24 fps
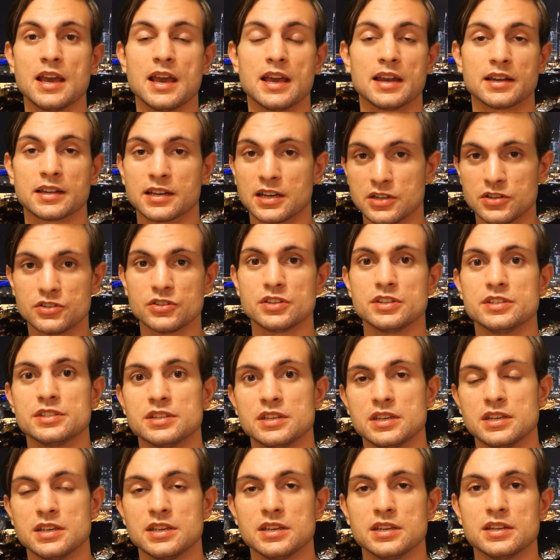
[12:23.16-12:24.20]
and countries
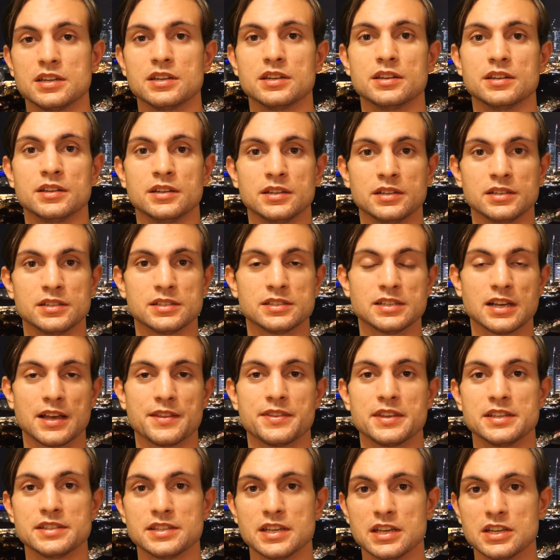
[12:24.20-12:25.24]
in
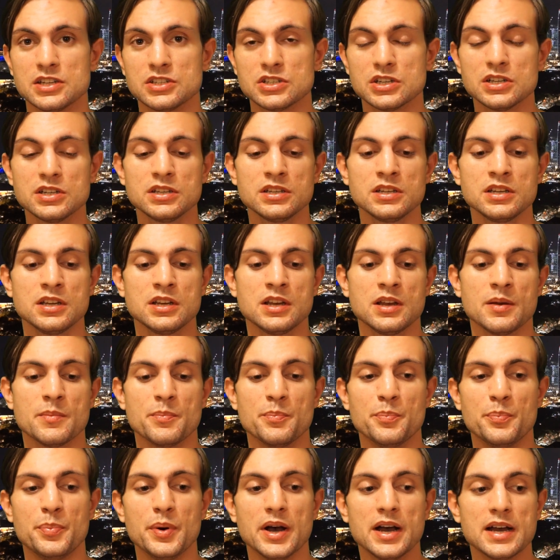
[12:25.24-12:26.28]
Southeast Asia,
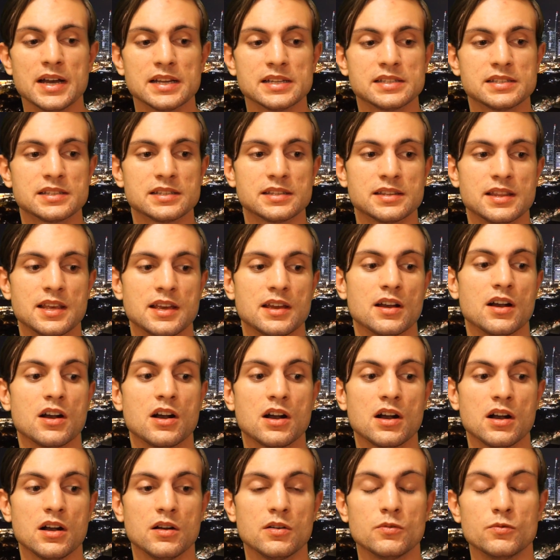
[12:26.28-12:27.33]
but they
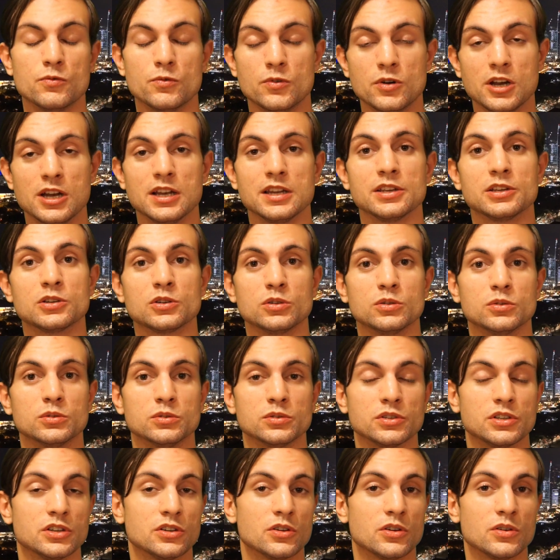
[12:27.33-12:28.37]
are really
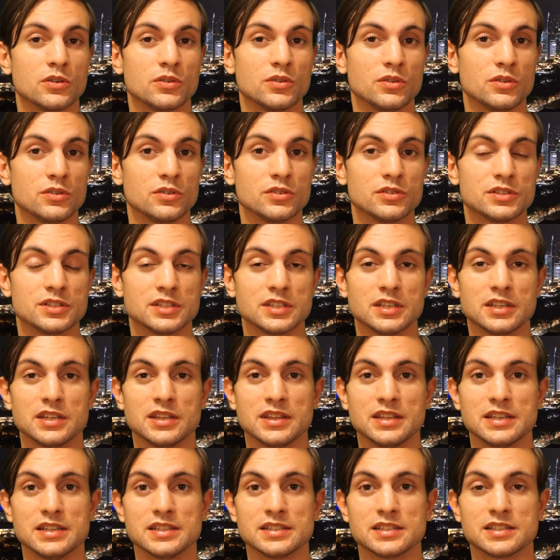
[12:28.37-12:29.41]
cool. You
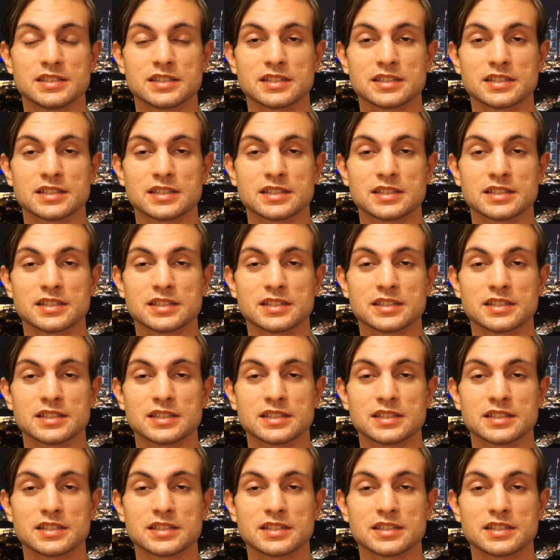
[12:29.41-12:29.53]
see these